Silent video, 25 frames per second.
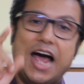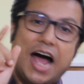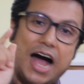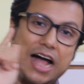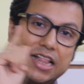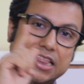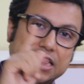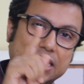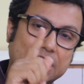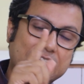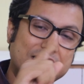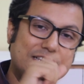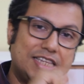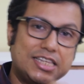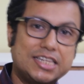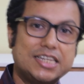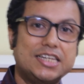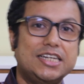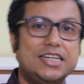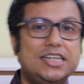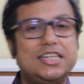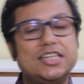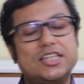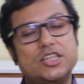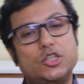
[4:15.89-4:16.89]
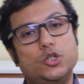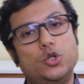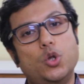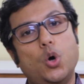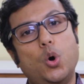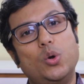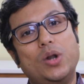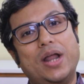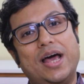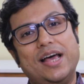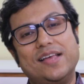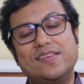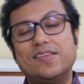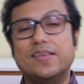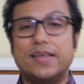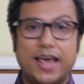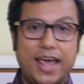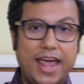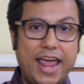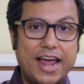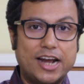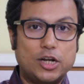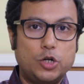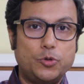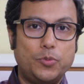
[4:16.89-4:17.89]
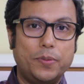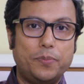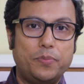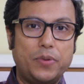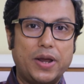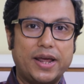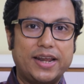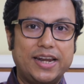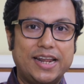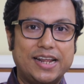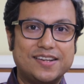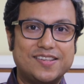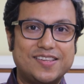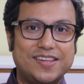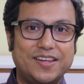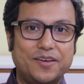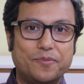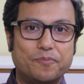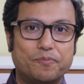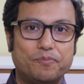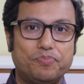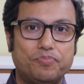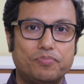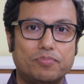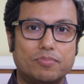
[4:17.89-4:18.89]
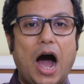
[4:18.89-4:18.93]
And this is known as ectopic pregnancy.